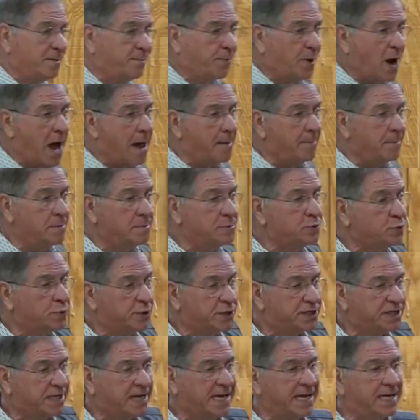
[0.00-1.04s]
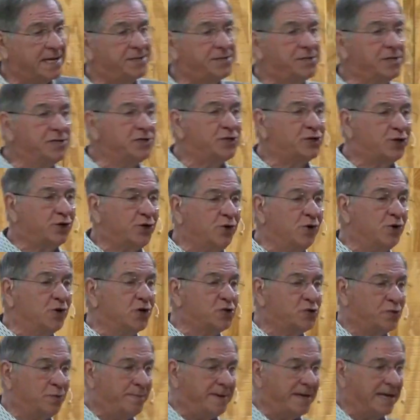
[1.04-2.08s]
problems with kids in
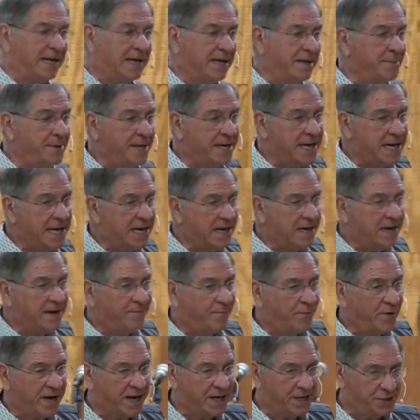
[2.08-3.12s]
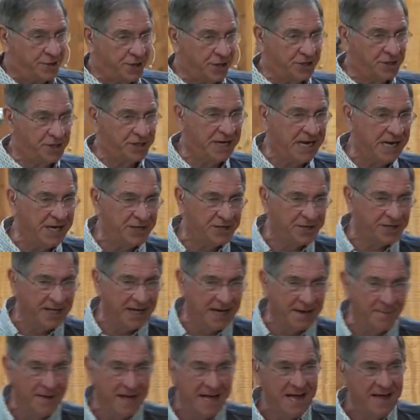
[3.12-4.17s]
schools would be eliminated if we could just teach
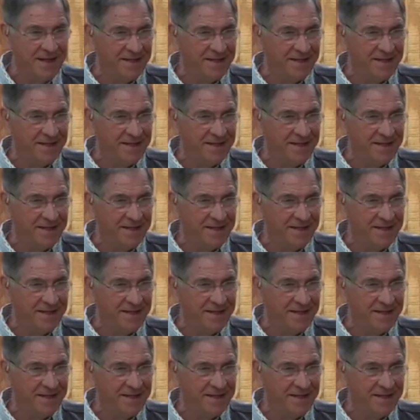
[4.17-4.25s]
them